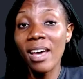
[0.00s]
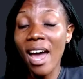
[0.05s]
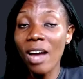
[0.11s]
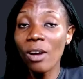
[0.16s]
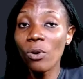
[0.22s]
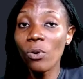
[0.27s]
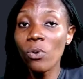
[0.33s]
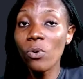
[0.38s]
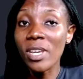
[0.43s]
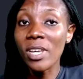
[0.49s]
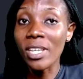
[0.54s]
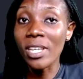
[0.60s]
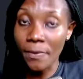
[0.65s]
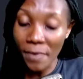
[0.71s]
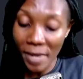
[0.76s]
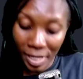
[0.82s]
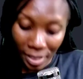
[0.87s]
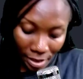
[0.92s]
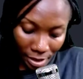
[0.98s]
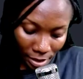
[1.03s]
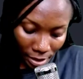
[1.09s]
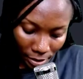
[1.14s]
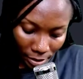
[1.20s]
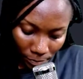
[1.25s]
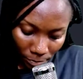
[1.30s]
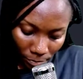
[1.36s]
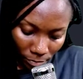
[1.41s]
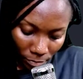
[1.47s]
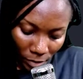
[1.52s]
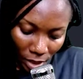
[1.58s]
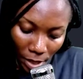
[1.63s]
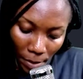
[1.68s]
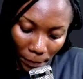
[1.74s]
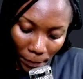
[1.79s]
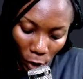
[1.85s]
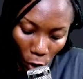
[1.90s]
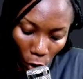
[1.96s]
the angle is facing,
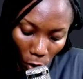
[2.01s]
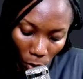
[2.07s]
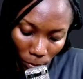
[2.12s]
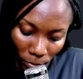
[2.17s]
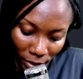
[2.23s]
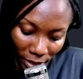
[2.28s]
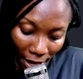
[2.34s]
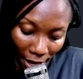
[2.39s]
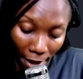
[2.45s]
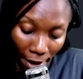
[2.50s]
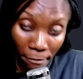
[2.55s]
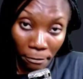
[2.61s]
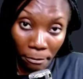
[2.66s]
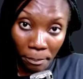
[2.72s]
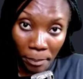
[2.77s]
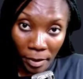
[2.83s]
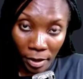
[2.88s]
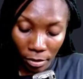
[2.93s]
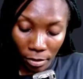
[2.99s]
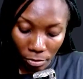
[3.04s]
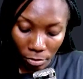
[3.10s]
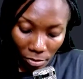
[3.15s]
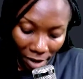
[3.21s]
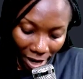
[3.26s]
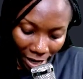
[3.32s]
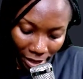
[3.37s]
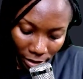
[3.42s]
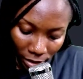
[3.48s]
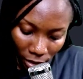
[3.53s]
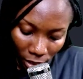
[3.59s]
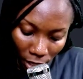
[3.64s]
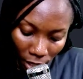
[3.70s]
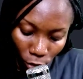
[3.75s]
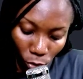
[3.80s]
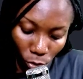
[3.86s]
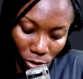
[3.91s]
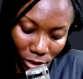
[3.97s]
becomes FP, right?
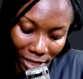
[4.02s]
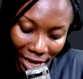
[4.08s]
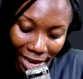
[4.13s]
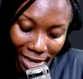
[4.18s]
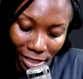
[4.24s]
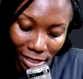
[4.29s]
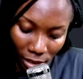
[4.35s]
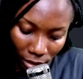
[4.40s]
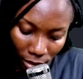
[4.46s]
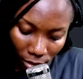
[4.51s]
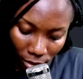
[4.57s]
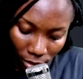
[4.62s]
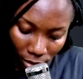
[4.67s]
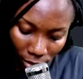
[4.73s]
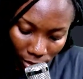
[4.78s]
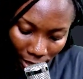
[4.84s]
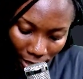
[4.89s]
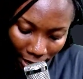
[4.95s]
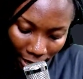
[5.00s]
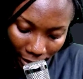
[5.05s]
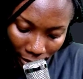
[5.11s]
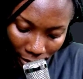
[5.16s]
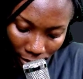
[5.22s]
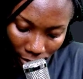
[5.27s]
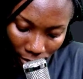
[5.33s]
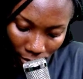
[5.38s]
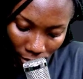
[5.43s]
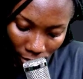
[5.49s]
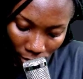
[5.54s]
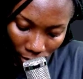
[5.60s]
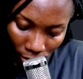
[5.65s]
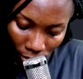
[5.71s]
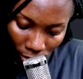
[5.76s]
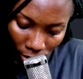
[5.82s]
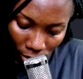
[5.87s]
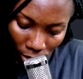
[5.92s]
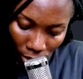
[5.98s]
So sine is
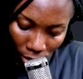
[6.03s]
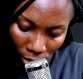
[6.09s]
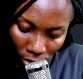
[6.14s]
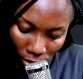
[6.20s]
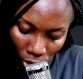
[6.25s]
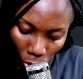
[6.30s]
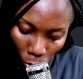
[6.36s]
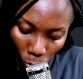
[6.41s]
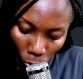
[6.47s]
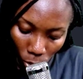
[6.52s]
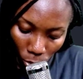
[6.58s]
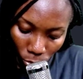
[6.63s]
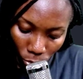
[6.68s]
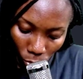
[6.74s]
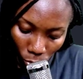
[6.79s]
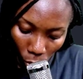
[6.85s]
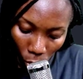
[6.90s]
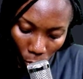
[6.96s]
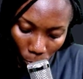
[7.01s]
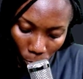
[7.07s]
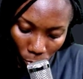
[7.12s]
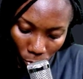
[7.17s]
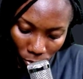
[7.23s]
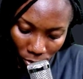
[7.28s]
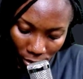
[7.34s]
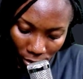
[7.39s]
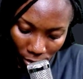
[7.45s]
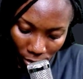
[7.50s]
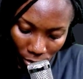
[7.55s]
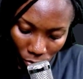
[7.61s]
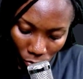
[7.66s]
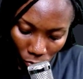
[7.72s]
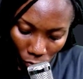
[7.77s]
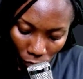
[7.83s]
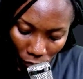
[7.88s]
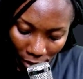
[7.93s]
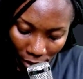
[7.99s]
equal to
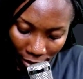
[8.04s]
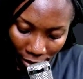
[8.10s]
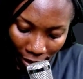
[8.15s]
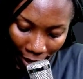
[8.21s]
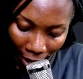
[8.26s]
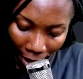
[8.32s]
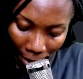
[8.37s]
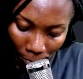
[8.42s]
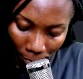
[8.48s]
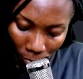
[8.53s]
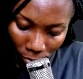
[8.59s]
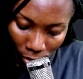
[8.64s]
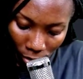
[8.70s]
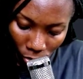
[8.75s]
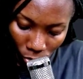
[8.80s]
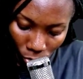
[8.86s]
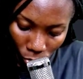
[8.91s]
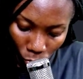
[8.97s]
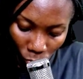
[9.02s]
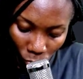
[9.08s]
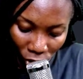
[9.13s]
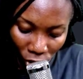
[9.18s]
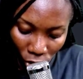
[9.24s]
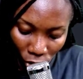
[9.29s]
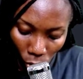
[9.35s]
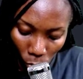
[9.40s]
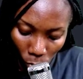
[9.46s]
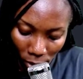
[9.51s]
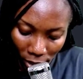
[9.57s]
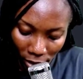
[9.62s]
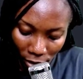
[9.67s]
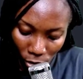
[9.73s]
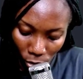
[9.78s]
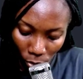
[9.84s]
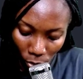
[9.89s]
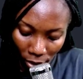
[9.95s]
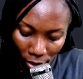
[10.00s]
opposite over the hypotenuse, which is
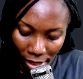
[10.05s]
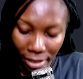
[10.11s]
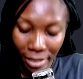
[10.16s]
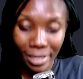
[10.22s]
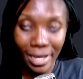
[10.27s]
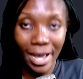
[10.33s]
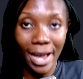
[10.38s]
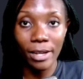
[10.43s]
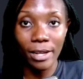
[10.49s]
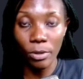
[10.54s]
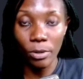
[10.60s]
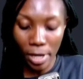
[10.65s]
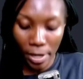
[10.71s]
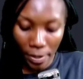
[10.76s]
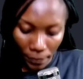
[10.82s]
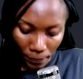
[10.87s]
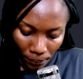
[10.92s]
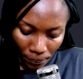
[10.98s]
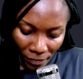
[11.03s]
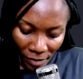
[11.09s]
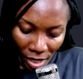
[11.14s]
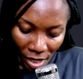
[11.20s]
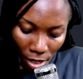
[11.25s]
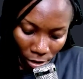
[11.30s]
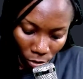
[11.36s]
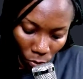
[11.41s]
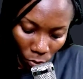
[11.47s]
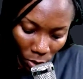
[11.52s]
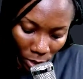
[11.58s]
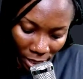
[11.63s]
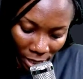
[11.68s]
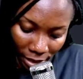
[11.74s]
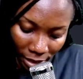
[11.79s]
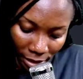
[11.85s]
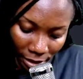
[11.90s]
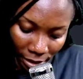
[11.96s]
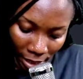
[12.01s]
always longest side, okay? And so
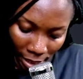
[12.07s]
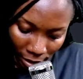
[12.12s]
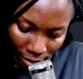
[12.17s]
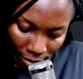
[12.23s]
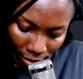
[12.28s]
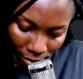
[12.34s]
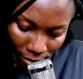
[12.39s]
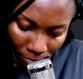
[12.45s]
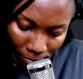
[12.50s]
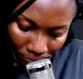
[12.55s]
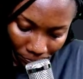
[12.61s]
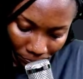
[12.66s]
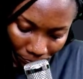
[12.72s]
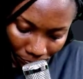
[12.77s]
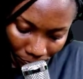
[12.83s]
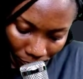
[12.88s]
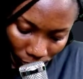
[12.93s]
in this case,